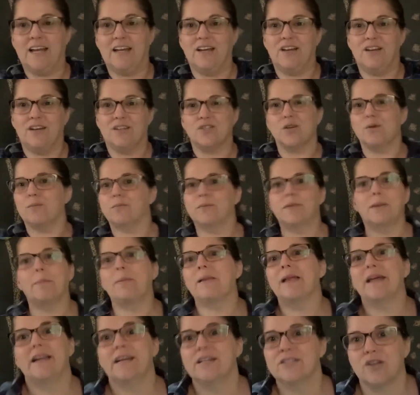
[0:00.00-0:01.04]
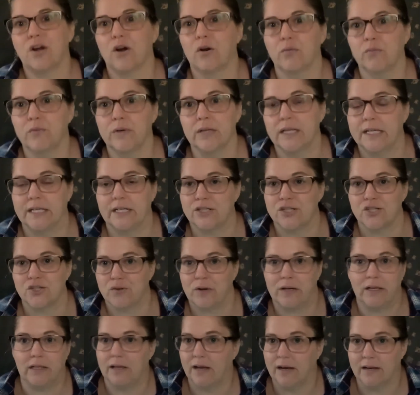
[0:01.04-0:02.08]
So the planets aren't really in a
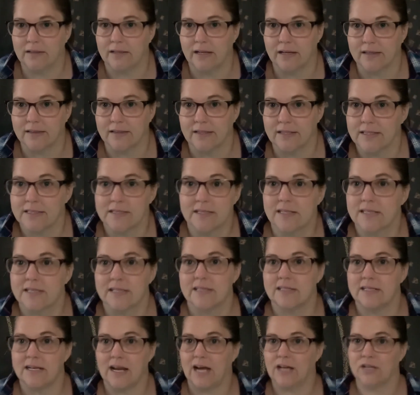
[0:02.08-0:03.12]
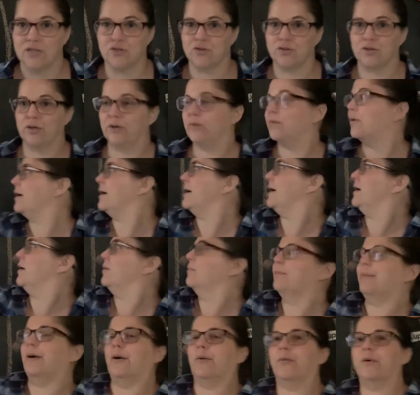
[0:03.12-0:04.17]
straight line like this. This is not true.
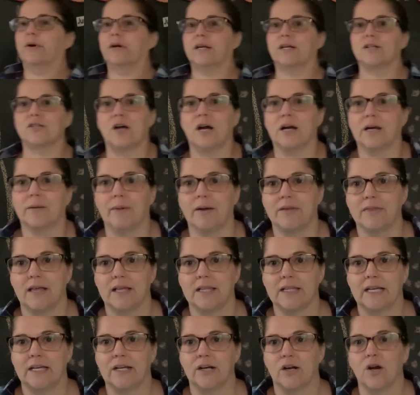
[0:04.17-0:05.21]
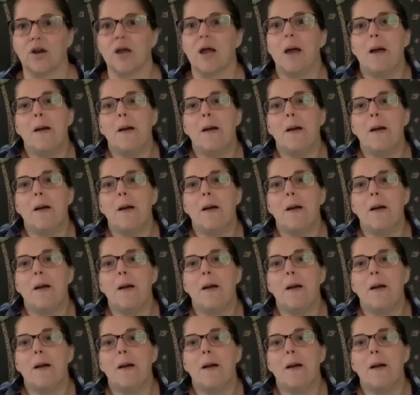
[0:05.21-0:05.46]
But we're going to talk about that later.